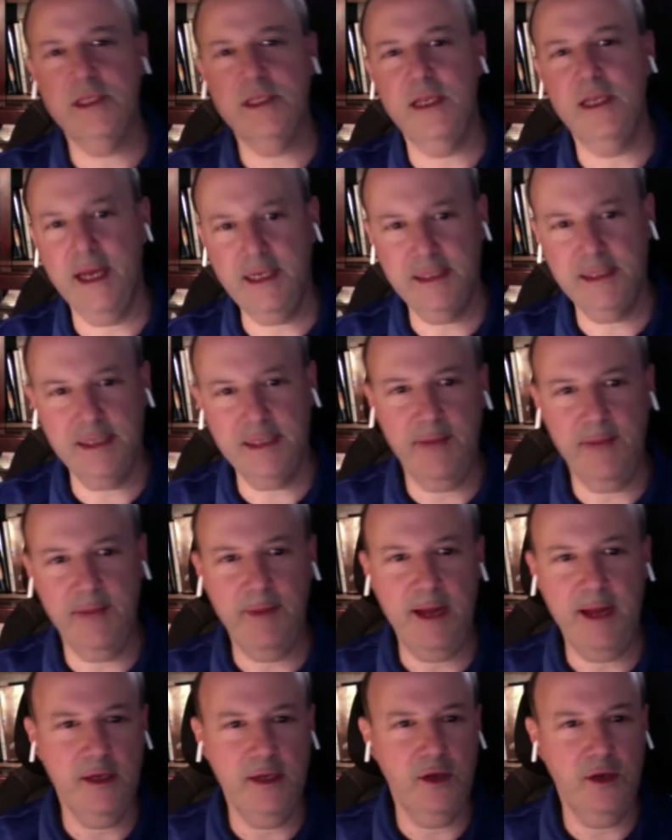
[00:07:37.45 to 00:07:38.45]
What's the
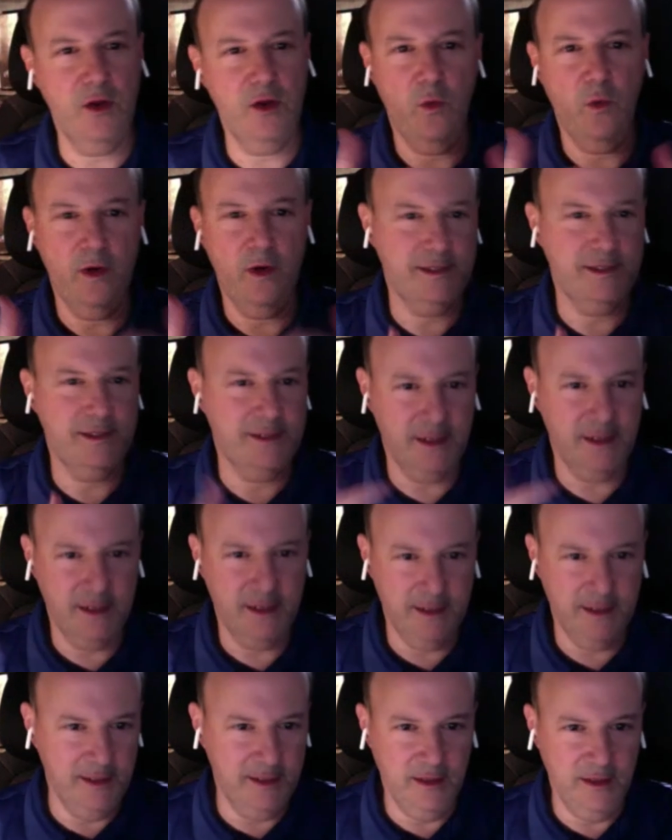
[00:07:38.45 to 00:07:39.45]
next step? How do you know what
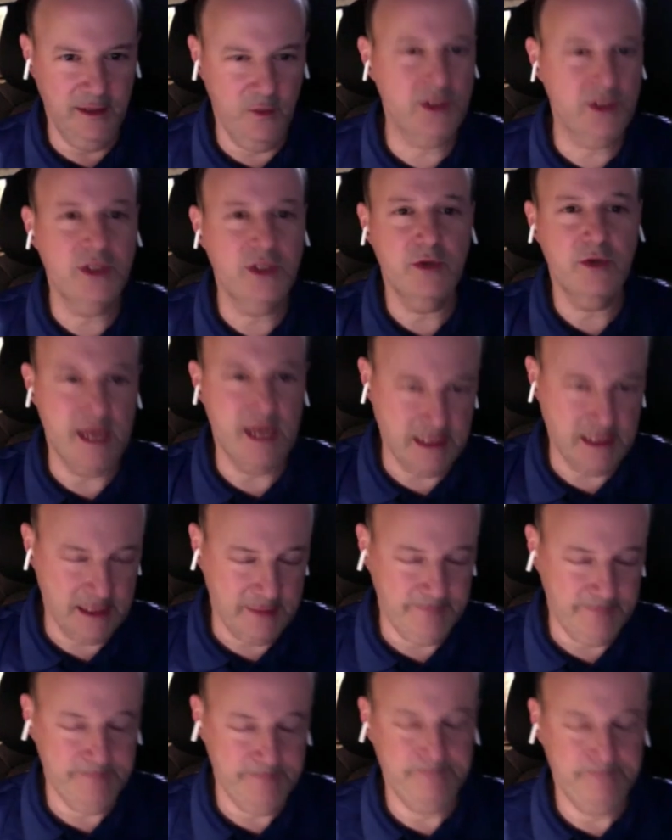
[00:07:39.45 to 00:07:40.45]
to
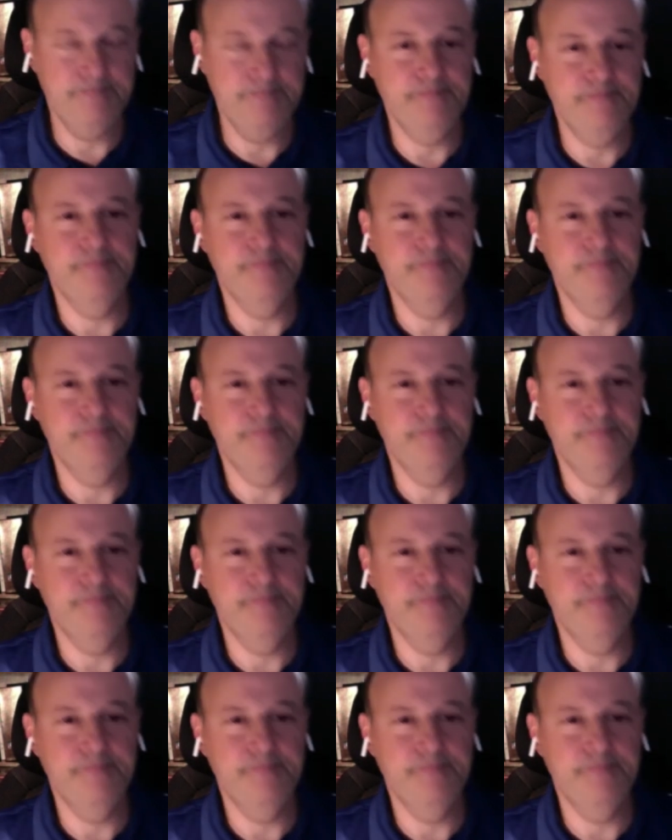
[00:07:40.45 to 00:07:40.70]
do next?